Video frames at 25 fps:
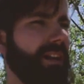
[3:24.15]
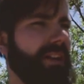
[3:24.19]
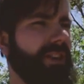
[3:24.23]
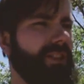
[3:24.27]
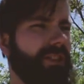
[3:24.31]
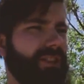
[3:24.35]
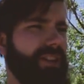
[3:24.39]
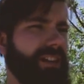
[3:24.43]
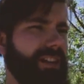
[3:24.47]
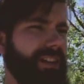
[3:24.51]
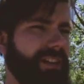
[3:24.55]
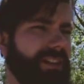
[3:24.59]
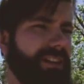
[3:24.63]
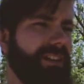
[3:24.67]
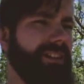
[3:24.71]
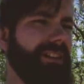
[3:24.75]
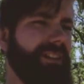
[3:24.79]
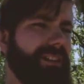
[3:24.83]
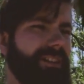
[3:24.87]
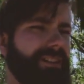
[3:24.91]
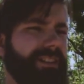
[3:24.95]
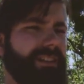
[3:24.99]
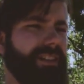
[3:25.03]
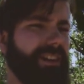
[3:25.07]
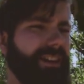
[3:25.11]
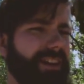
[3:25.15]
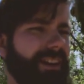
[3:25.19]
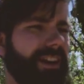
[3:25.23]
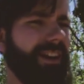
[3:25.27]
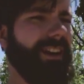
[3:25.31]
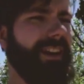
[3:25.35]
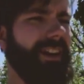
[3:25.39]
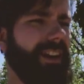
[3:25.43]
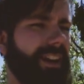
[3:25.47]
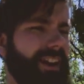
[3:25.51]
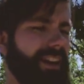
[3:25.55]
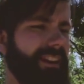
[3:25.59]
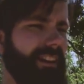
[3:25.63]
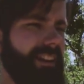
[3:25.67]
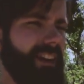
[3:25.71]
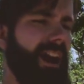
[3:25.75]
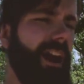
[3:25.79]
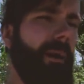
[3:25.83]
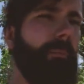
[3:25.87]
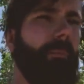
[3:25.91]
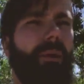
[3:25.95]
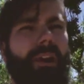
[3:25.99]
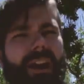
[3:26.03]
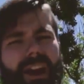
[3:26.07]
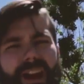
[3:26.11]
She is in the
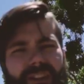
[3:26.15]
upper